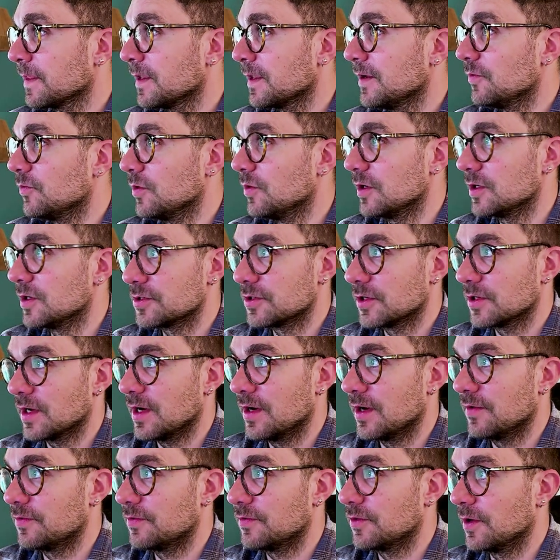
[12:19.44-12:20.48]
We also
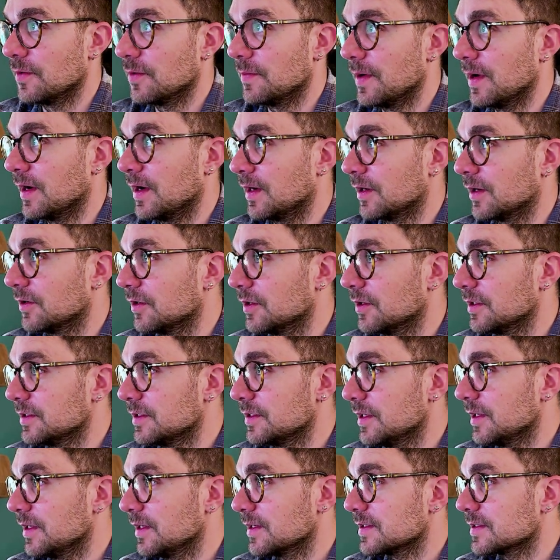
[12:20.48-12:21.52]
have top anchor
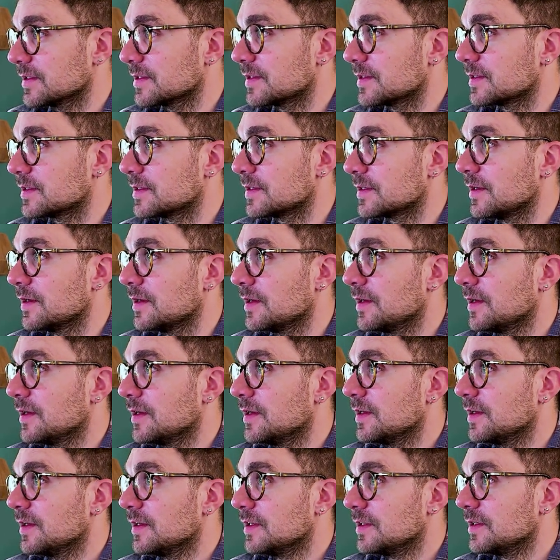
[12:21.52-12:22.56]
texts,
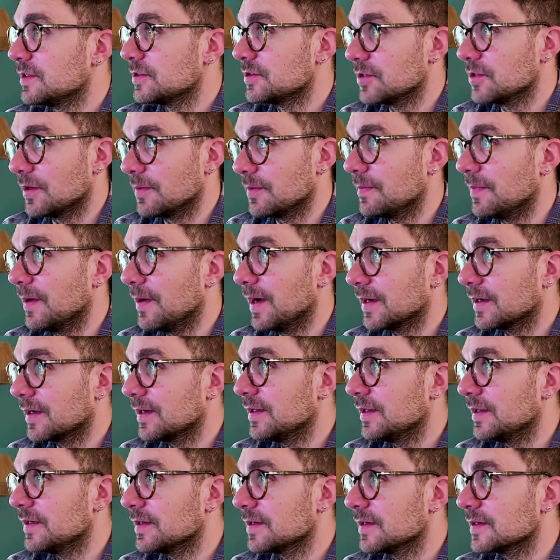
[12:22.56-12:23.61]
top
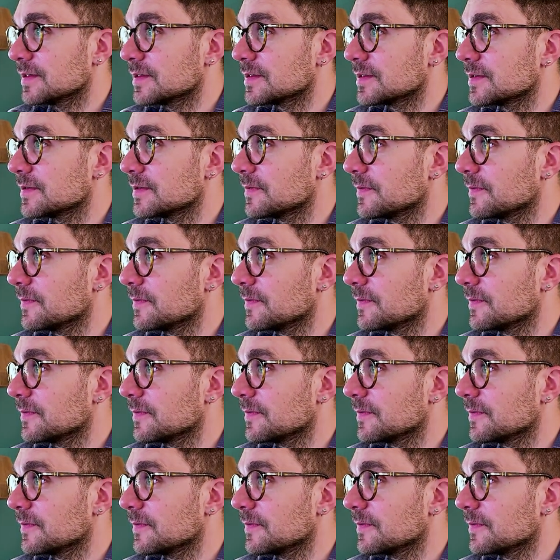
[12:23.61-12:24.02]
backlinks,